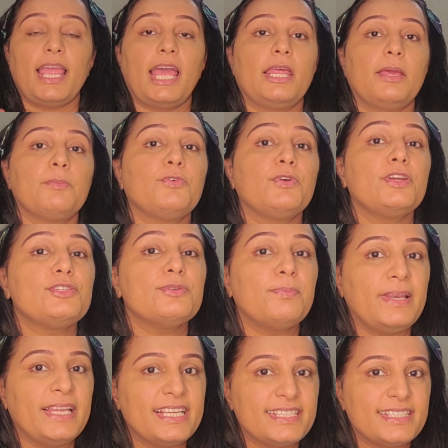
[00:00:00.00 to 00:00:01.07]
and I am going to
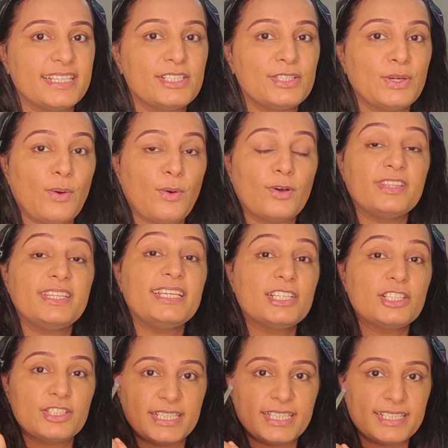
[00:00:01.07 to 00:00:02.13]
place it on the
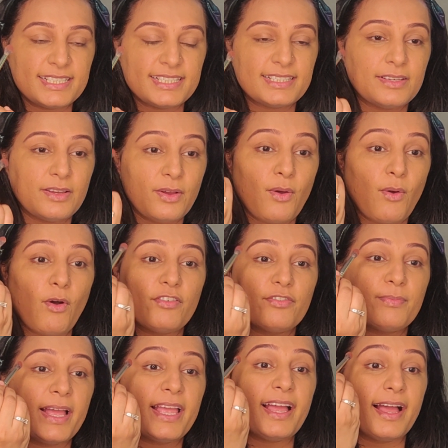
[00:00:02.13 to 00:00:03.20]
crease of
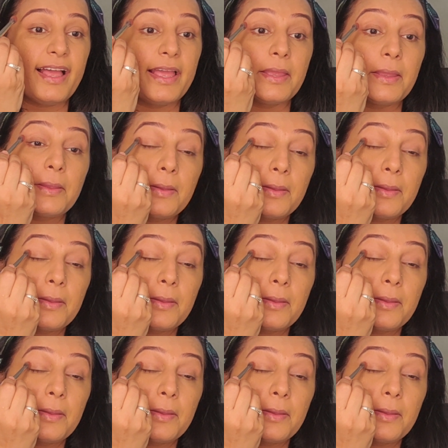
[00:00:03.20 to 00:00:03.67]
my eye.